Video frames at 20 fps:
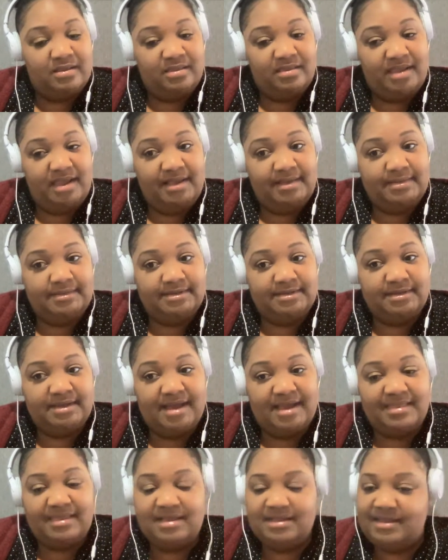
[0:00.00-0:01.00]
Thanks.
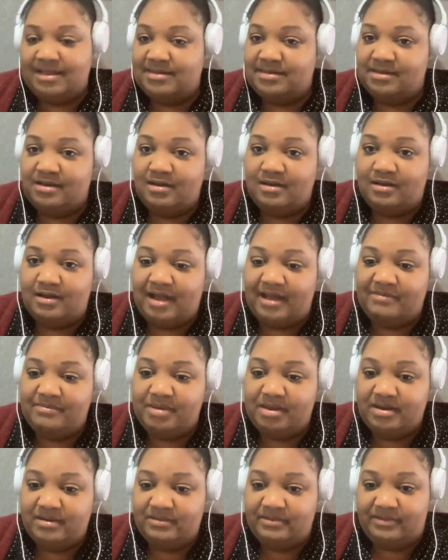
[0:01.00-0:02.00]
I think that's all. I've
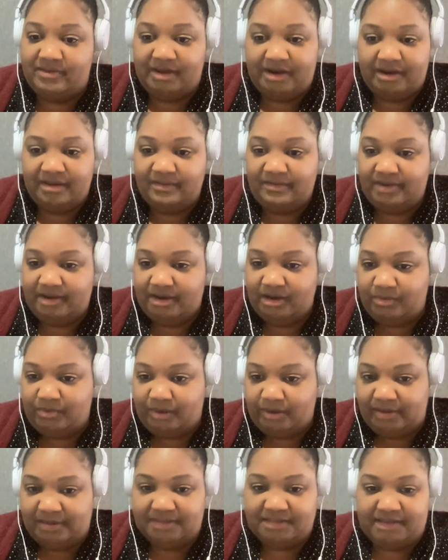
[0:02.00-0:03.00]
been very, very
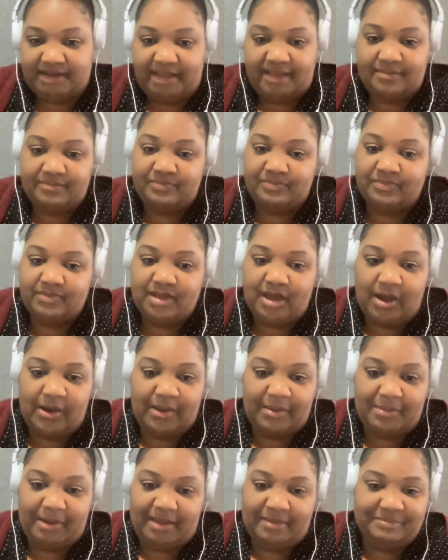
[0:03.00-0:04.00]
wordy today.
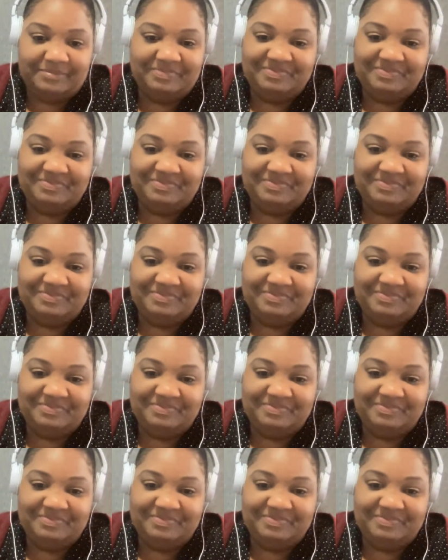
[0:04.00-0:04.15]
Okay, bye.